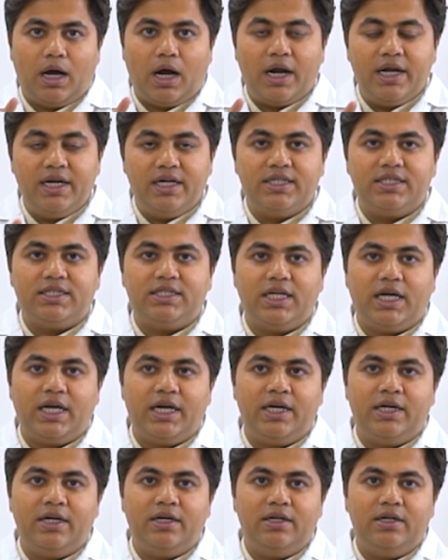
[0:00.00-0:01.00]

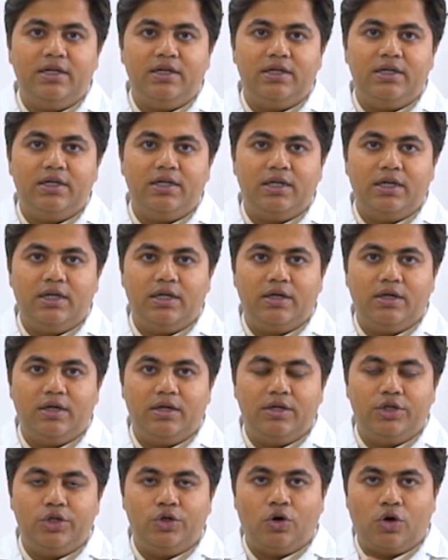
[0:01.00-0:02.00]
understand
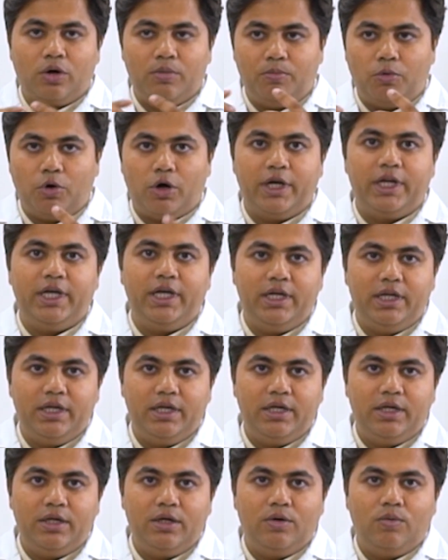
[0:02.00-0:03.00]
your body,
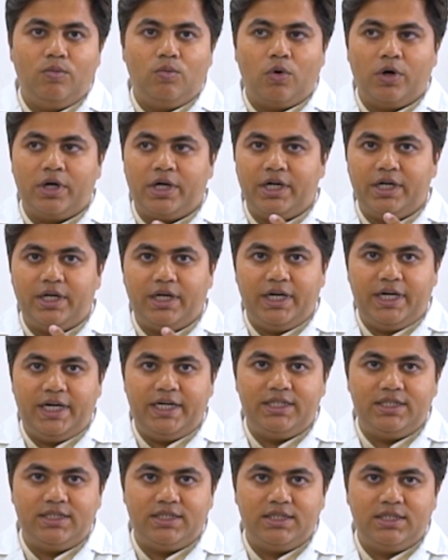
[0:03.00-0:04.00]
what it
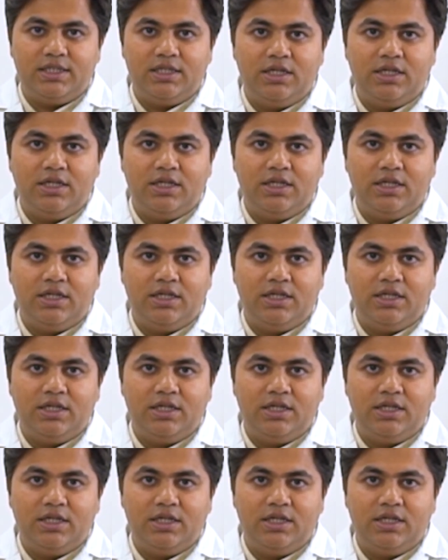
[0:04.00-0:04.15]
needs.